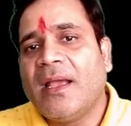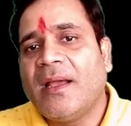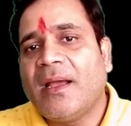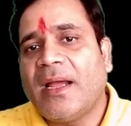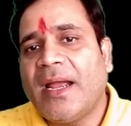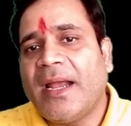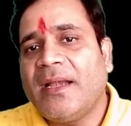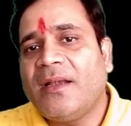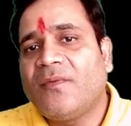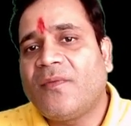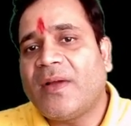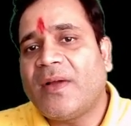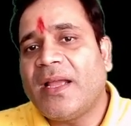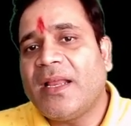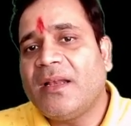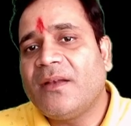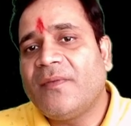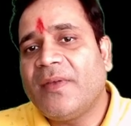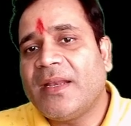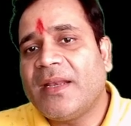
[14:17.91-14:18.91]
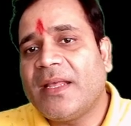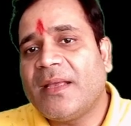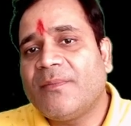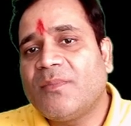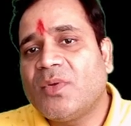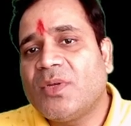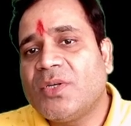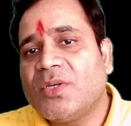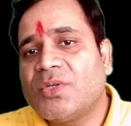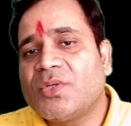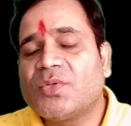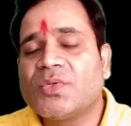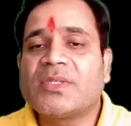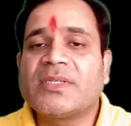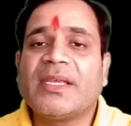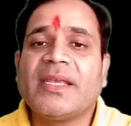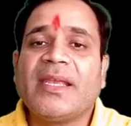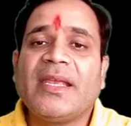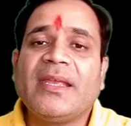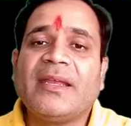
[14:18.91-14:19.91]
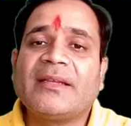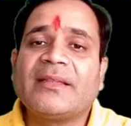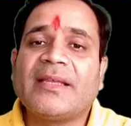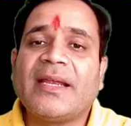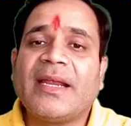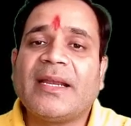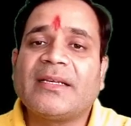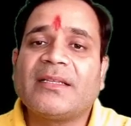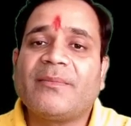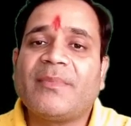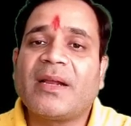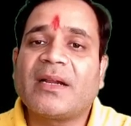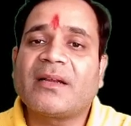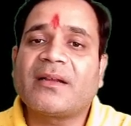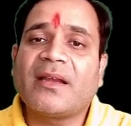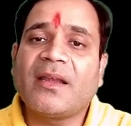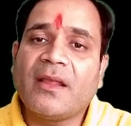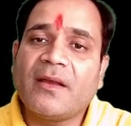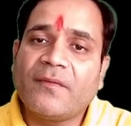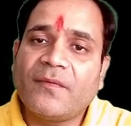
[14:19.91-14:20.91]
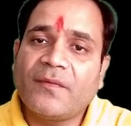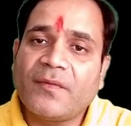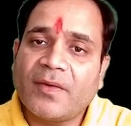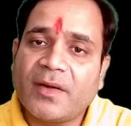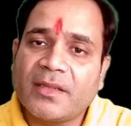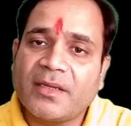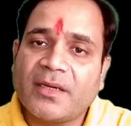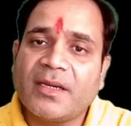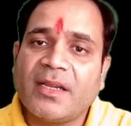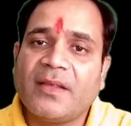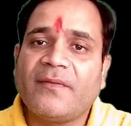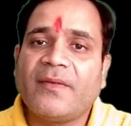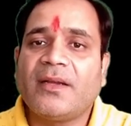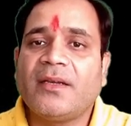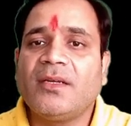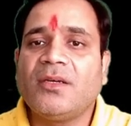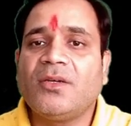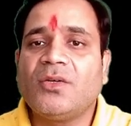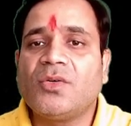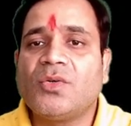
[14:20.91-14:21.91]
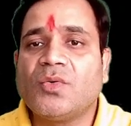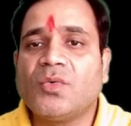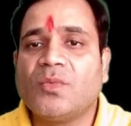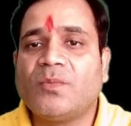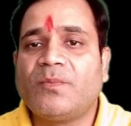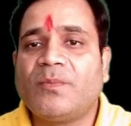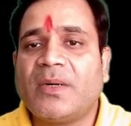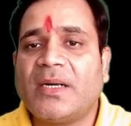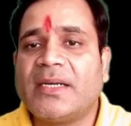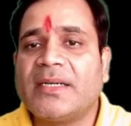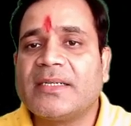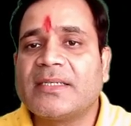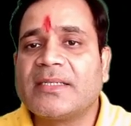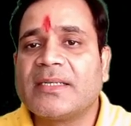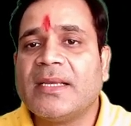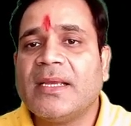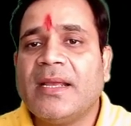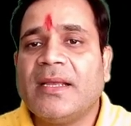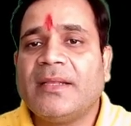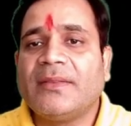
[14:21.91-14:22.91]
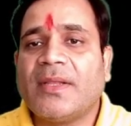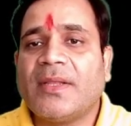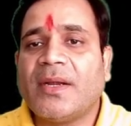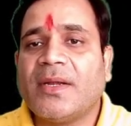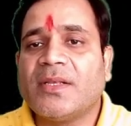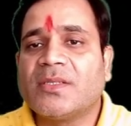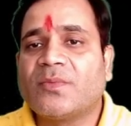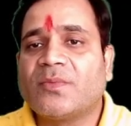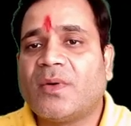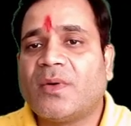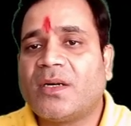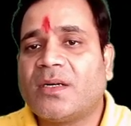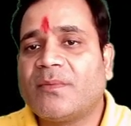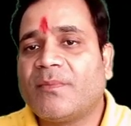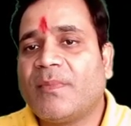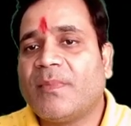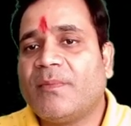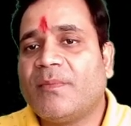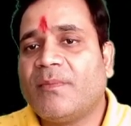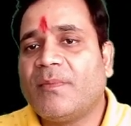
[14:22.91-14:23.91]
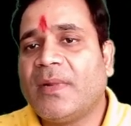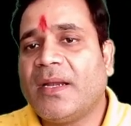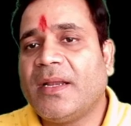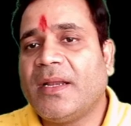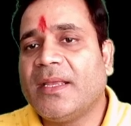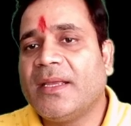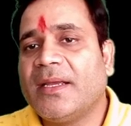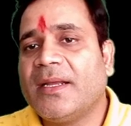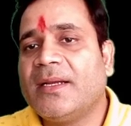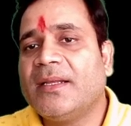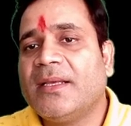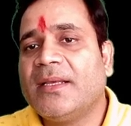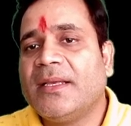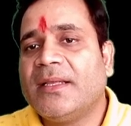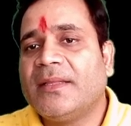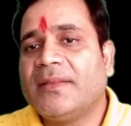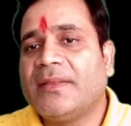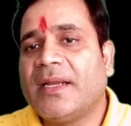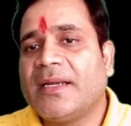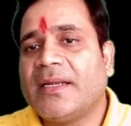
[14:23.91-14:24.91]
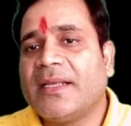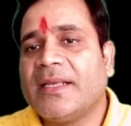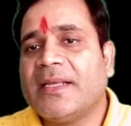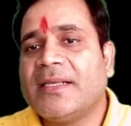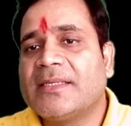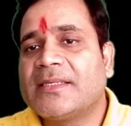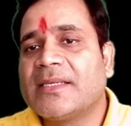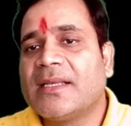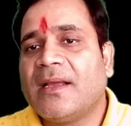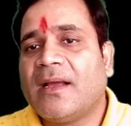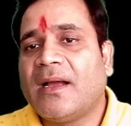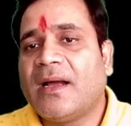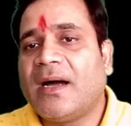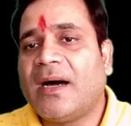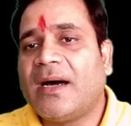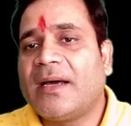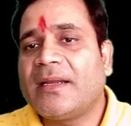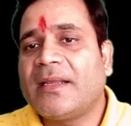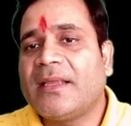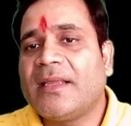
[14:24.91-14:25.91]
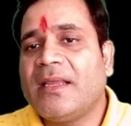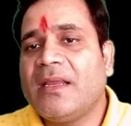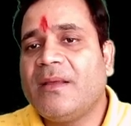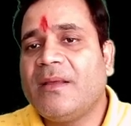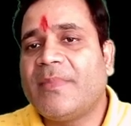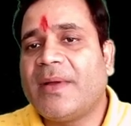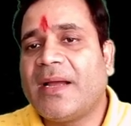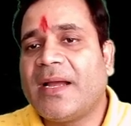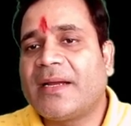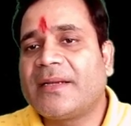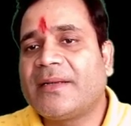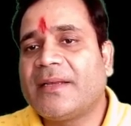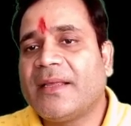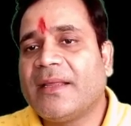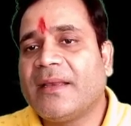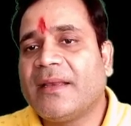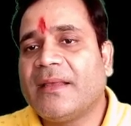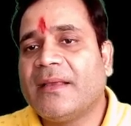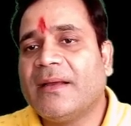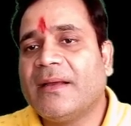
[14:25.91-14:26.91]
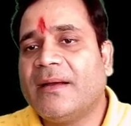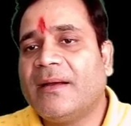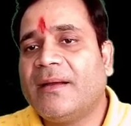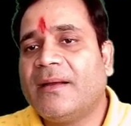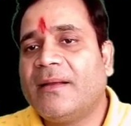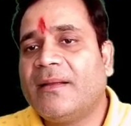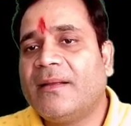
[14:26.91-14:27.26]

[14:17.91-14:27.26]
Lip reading: And while when I'm going to say here that the bacteria further divided into two parts, that is what, my dear, that is archaebacteria,